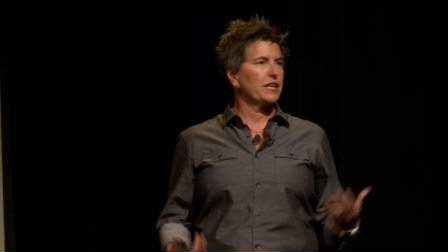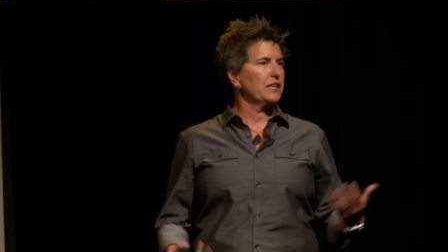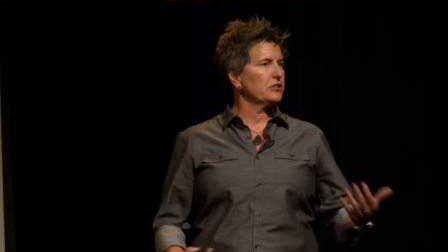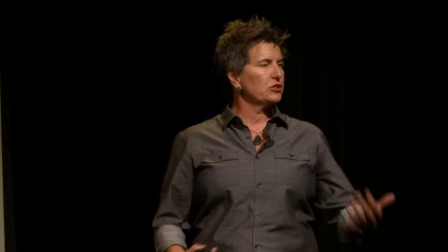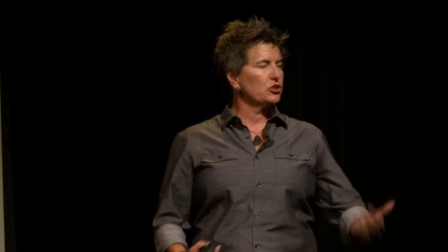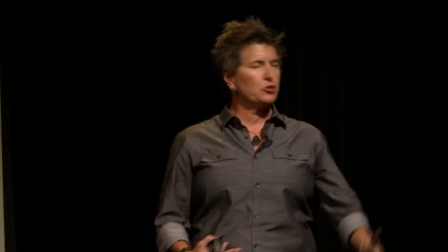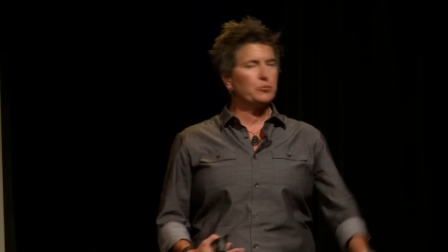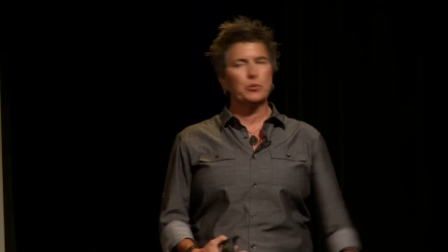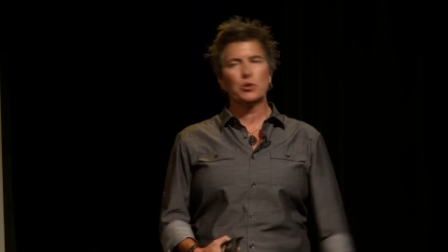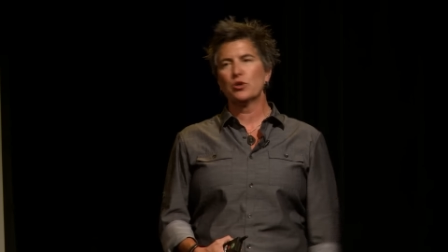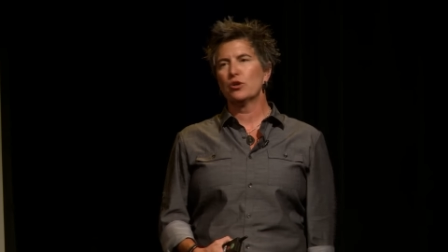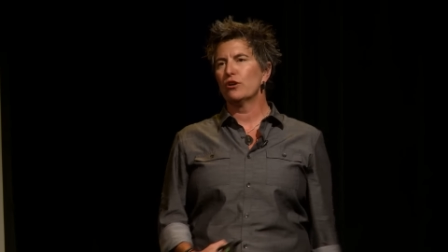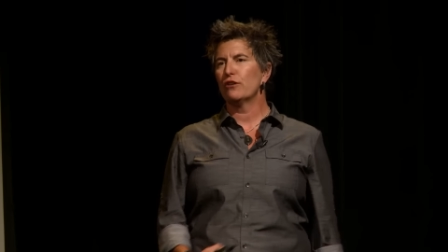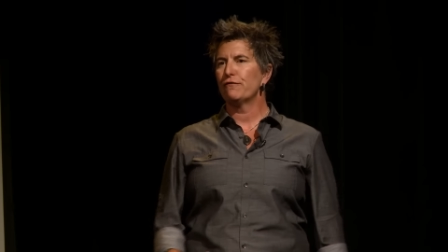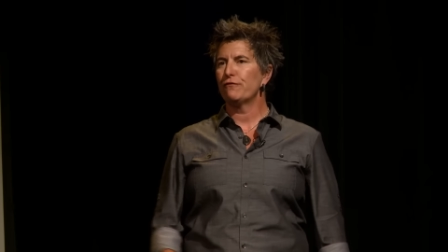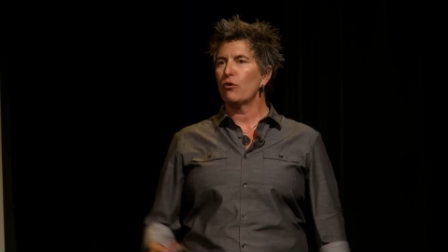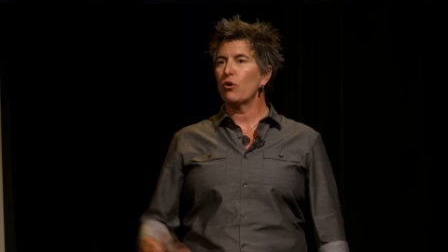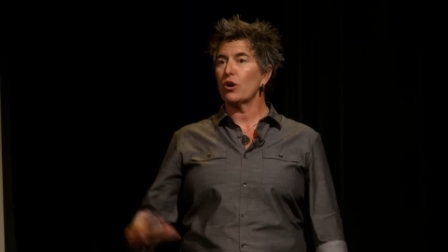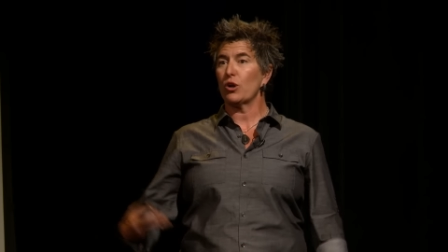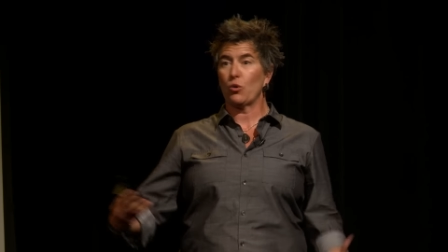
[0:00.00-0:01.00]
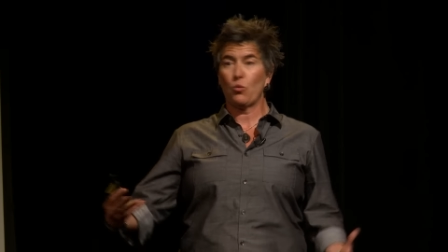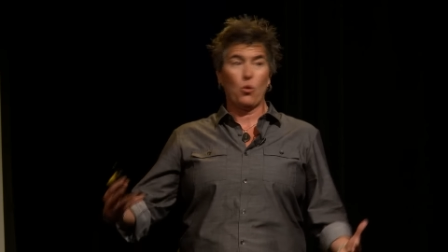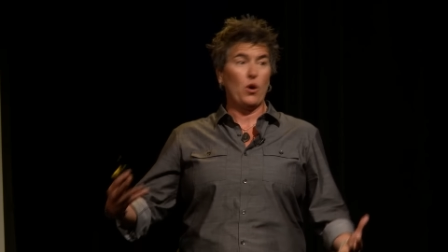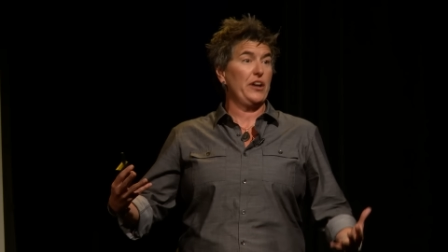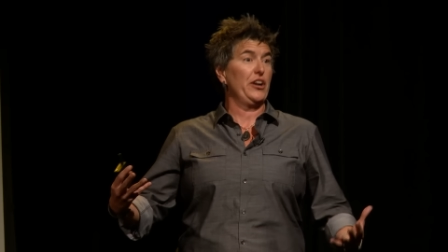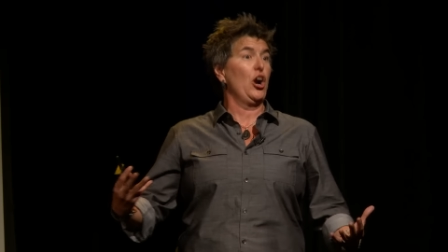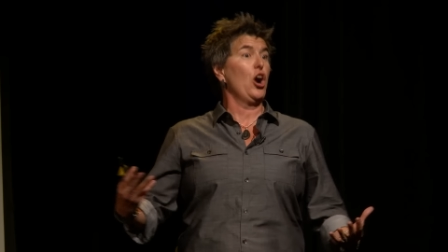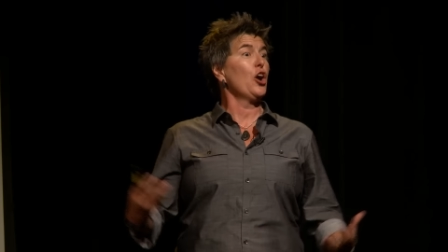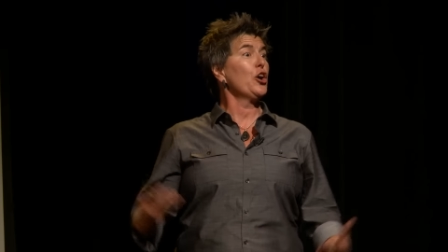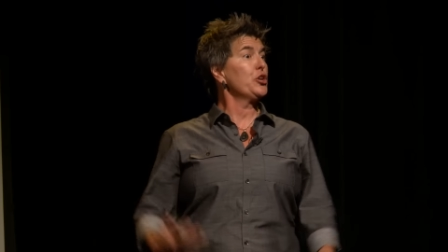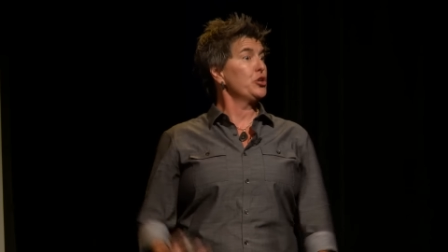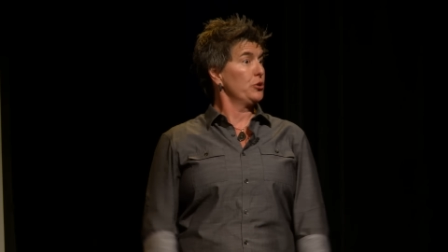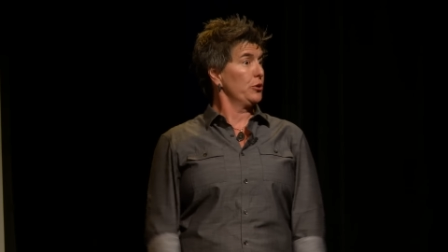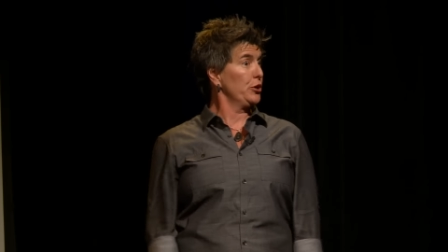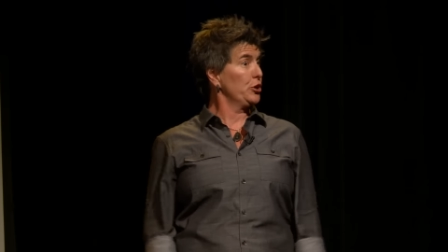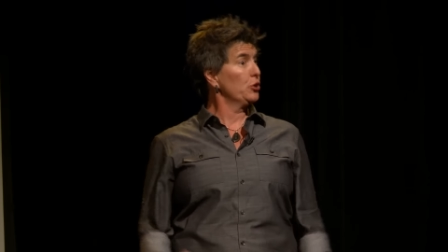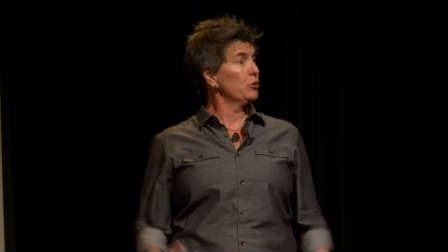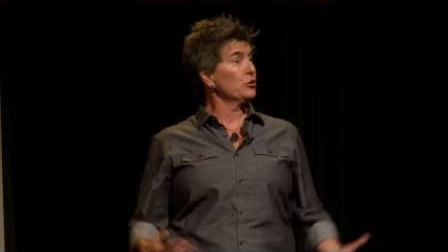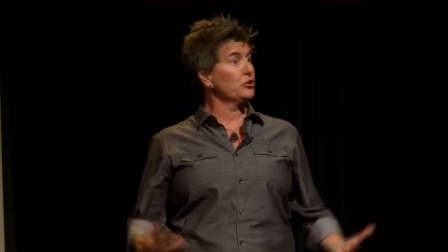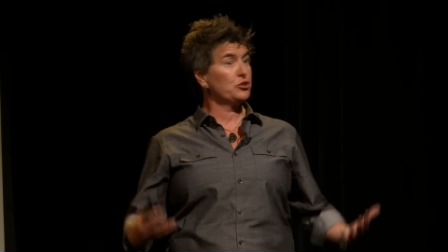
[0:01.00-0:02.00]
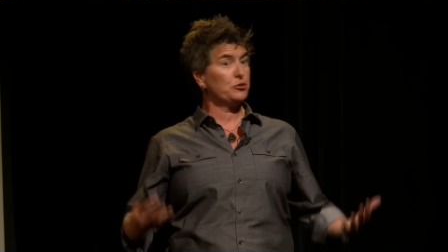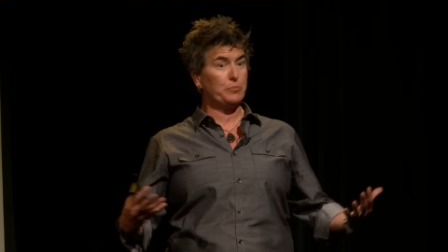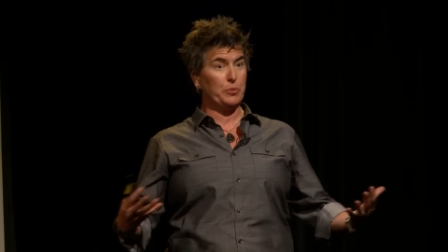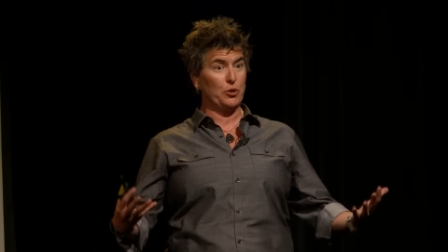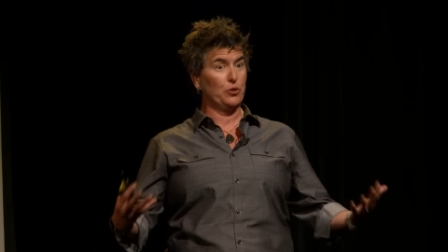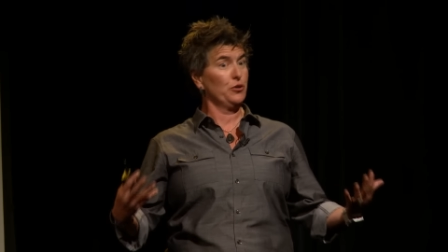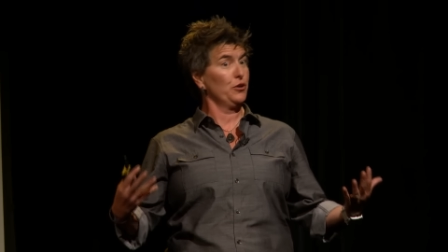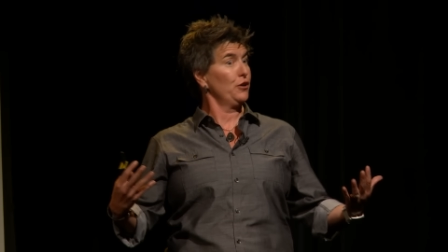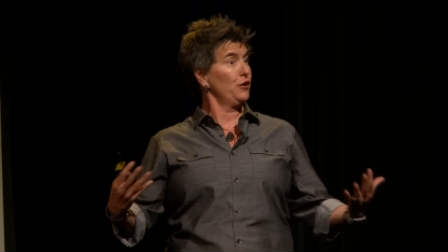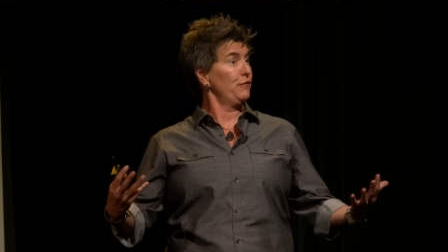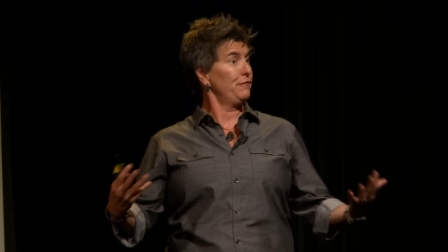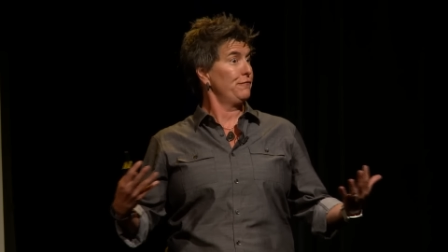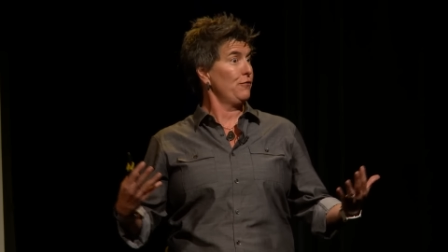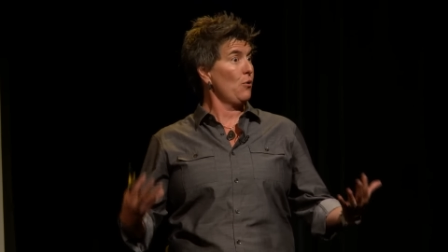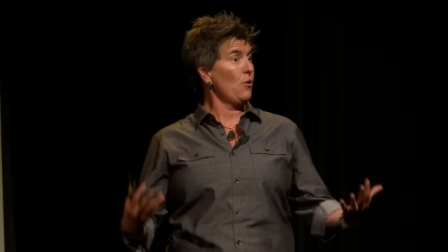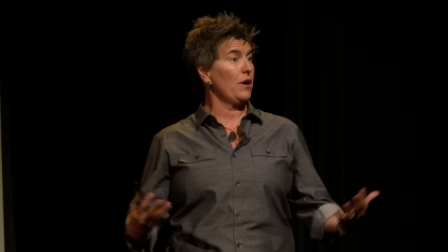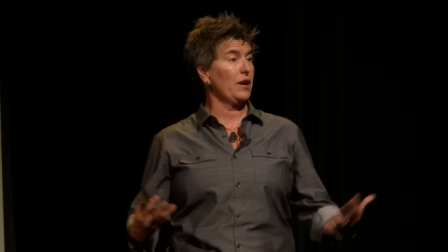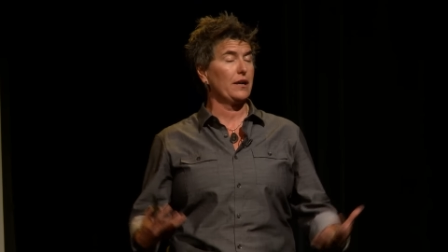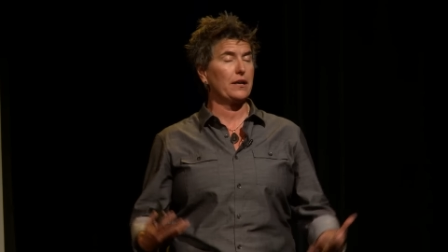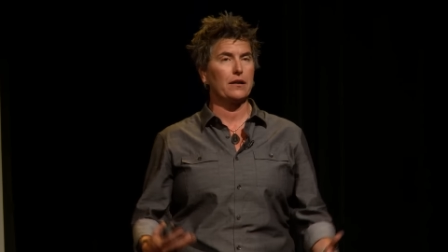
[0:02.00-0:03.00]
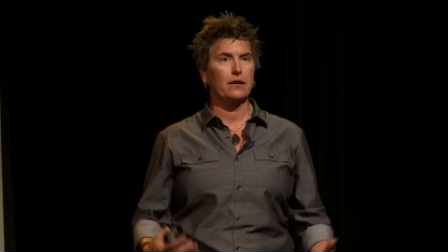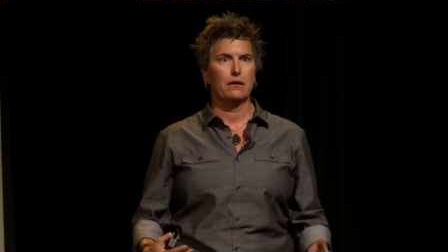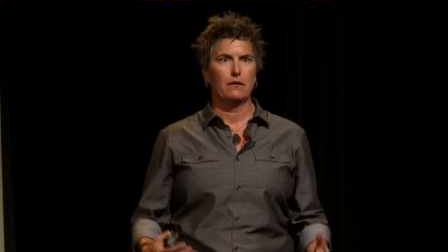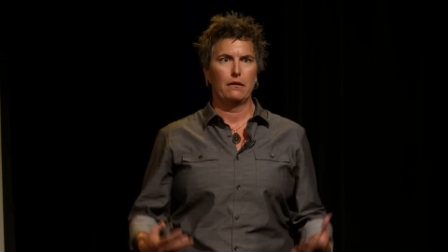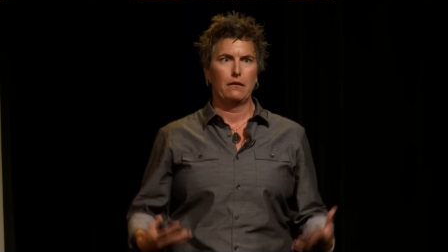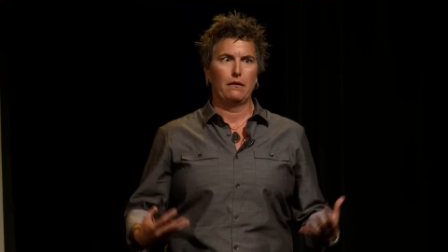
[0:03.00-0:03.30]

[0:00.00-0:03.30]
It's a spoon or a fork. What are you? Are you a spoon or a fork?